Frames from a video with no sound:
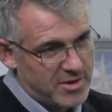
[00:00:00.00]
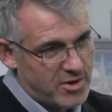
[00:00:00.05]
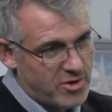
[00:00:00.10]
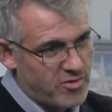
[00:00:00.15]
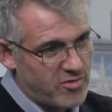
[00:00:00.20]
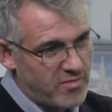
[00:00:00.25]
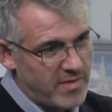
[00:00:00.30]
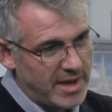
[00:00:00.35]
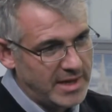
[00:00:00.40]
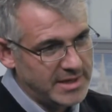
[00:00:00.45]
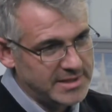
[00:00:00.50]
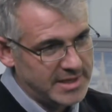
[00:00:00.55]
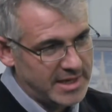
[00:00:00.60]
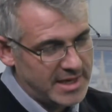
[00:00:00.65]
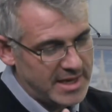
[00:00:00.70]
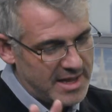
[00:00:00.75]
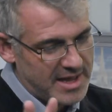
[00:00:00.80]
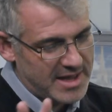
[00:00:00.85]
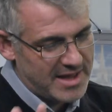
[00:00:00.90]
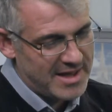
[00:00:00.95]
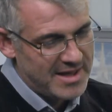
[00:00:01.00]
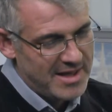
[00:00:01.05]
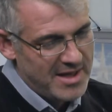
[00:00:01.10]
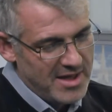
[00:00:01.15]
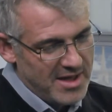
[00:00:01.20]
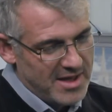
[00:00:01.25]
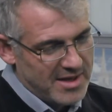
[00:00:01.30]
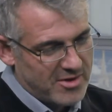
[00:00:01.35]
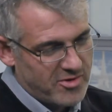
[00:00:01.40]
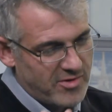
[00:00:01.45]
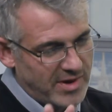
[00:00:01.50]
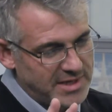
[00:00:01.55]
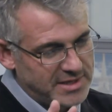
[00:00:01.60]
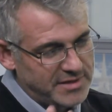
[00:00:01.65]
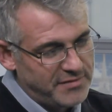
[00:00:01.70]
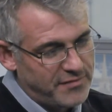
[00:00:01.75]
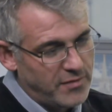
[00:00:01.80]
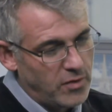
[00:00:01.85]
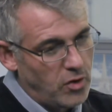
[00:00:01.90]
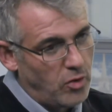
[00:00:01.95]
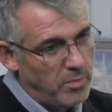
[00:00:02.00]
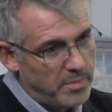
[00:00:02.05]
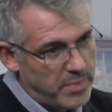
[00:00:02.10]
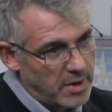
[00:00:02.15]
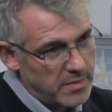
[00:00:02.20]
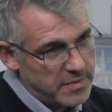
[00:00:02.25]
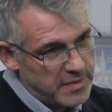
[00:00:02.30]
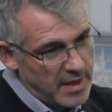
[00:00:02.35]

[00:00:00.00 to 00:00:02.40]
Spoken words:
crazy crazy fool, but